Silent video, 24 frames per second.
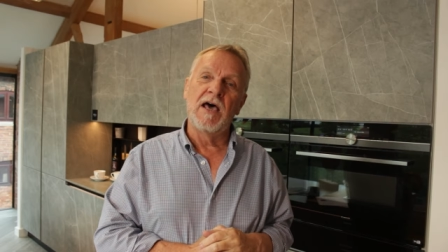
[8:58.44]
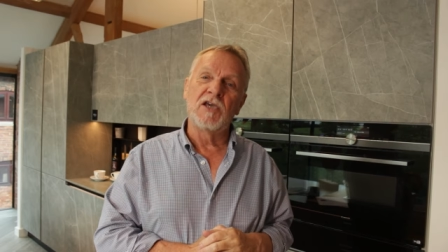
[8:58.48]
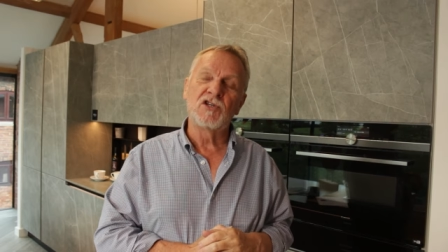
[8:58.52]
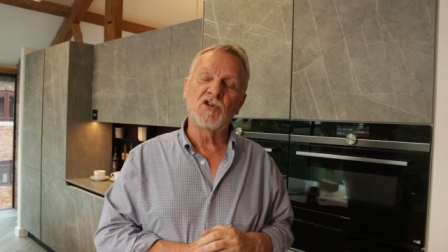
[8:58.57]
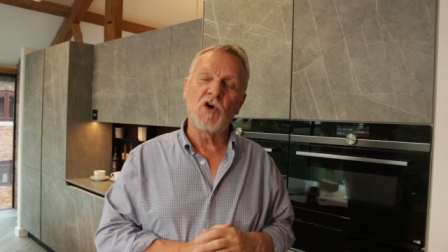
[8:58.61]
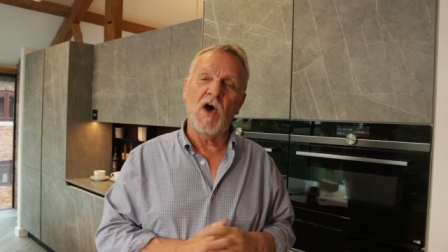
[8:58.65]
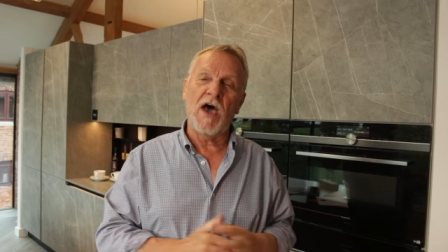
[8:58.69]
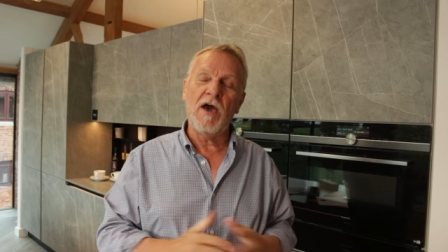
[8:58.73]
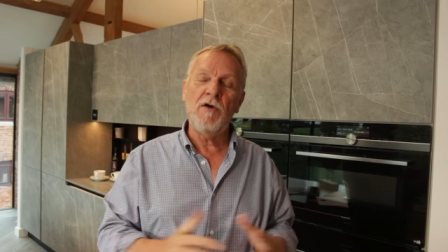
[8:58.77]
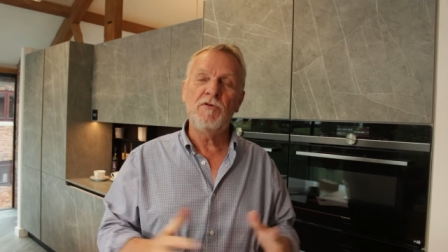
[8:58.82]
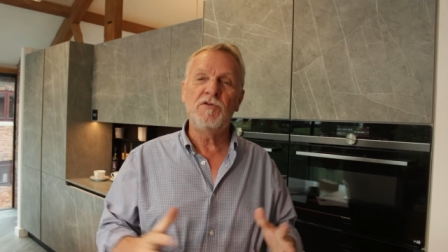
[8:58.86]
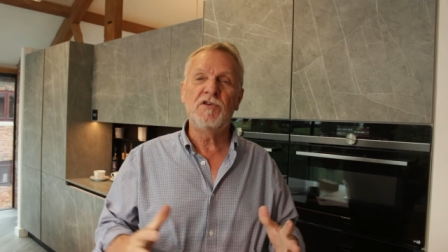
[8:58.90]

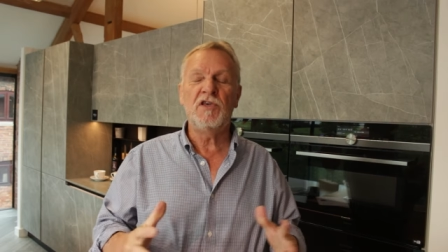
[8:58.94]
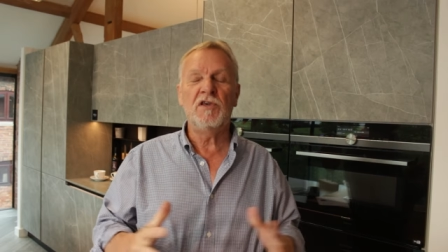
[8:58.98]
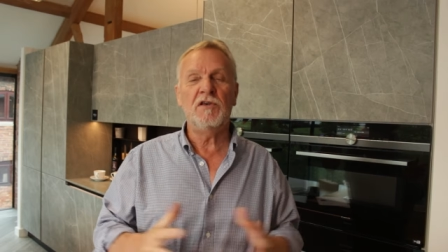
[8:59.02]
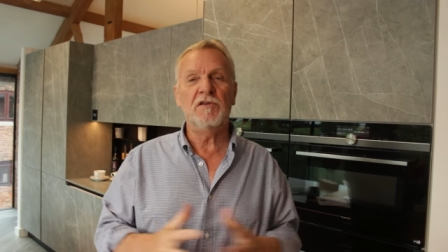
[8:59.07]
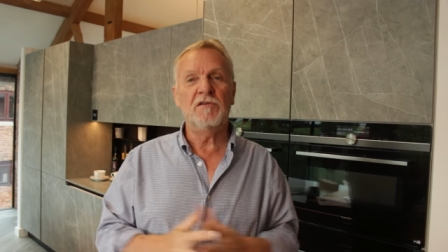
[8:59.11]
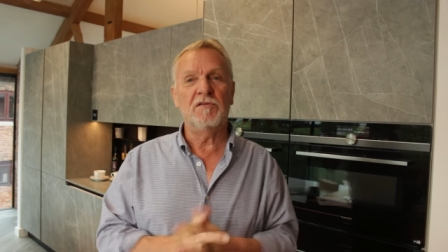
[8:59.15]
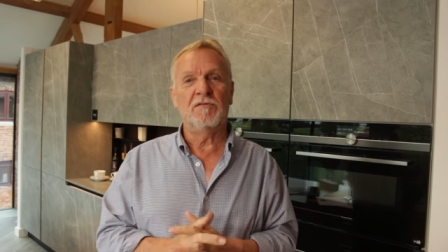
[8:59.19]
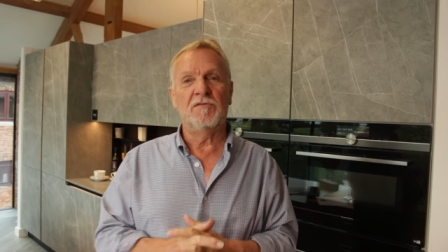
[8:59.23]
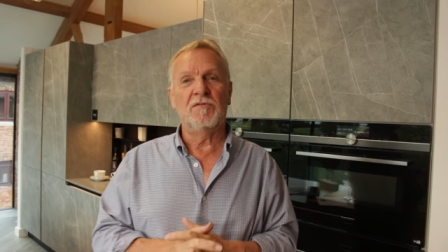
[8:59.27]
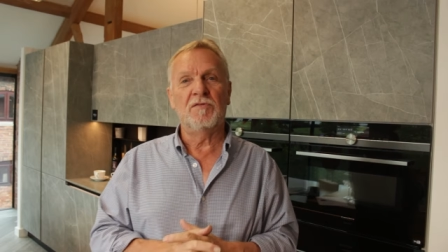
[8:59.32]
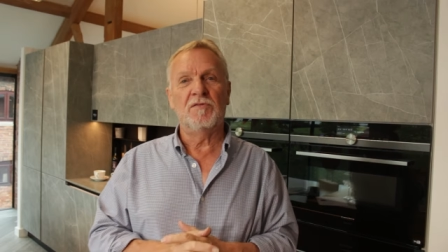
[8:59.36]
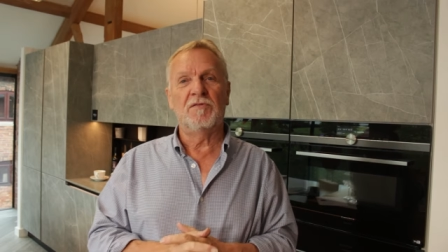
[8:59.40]
So how do
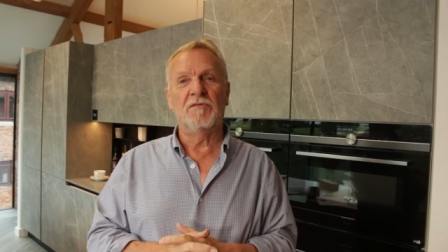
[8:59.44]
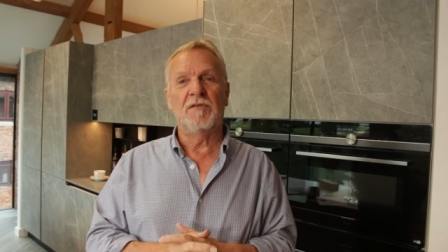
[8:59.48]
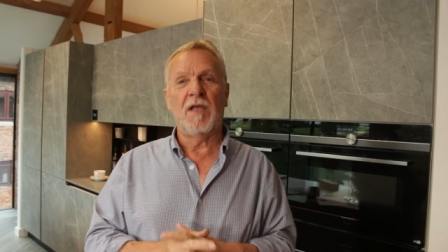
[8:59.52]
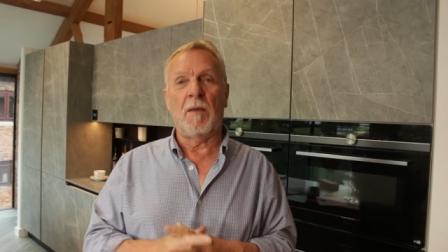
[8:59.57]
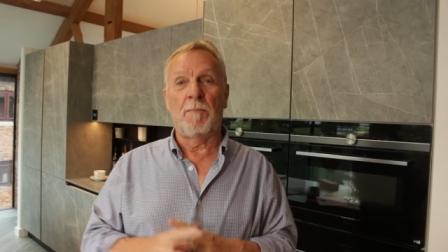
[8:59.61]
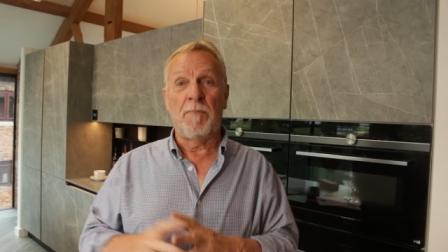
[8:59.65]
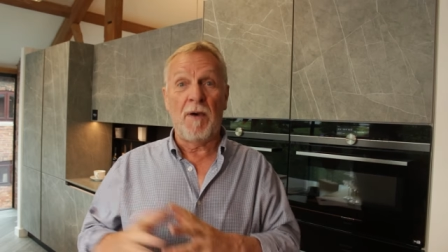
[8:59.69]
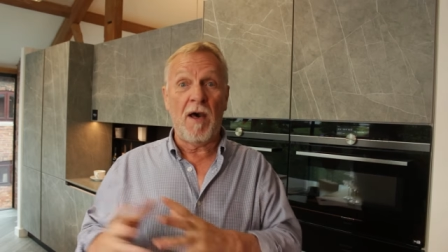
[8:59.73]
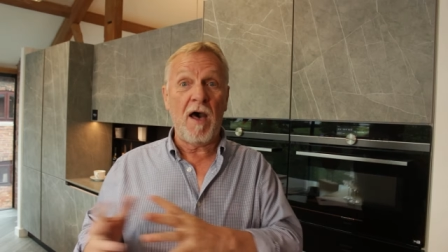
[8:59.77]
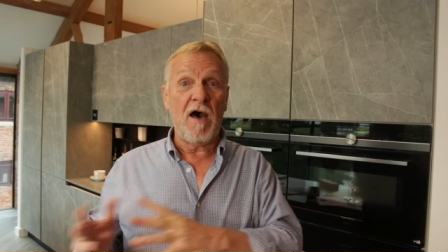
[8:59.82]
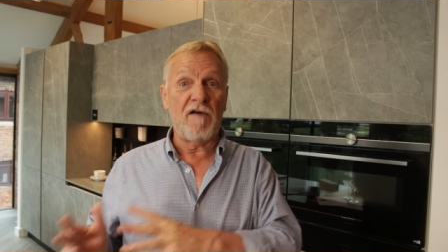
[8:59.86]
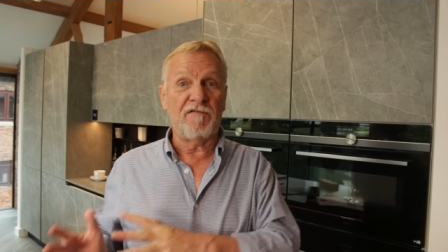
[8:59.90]
you
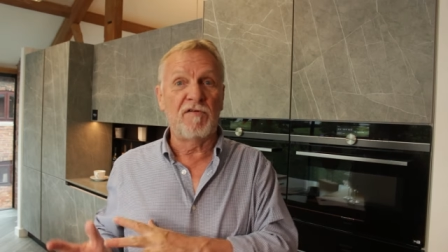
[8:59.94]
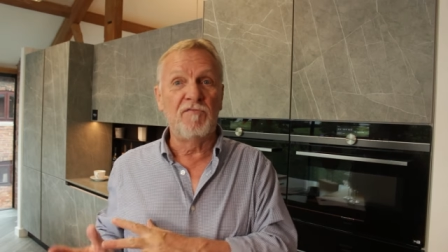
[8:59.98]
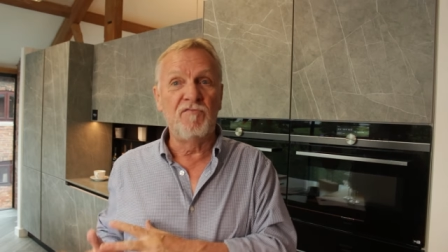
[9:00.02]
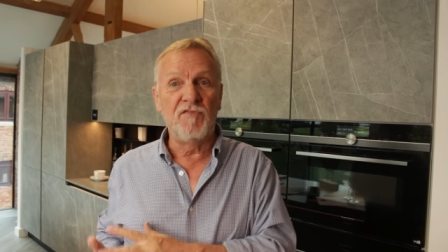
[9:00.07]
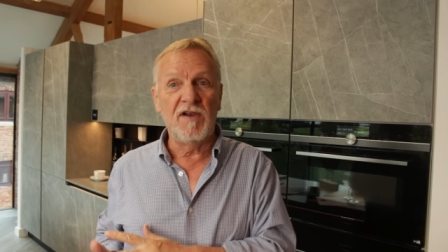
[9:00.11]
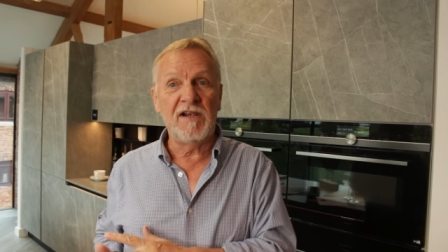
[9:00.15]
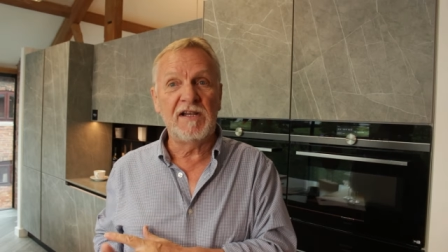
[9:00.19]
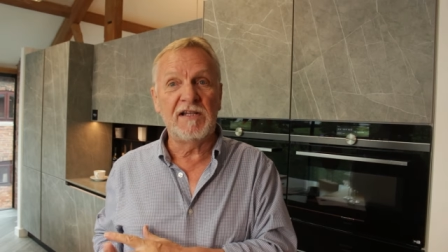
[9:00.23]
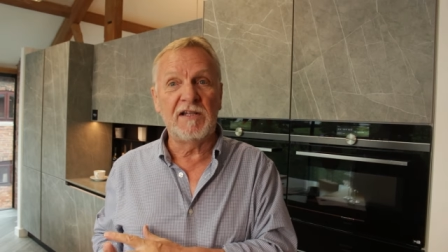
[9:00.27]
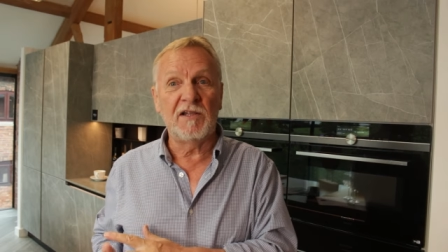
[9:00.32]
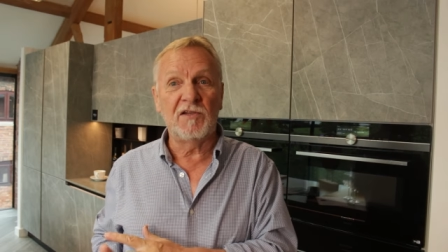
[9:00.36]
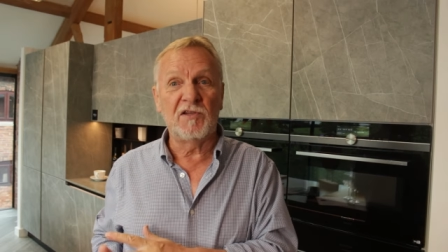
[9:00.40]
apart from
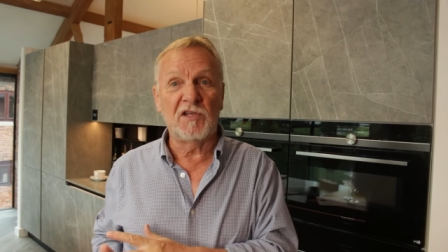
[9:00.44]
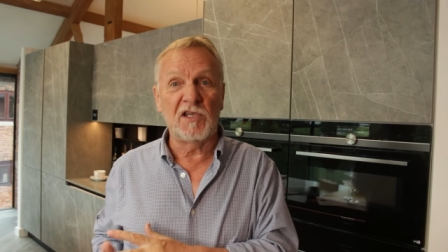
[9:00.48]
reading the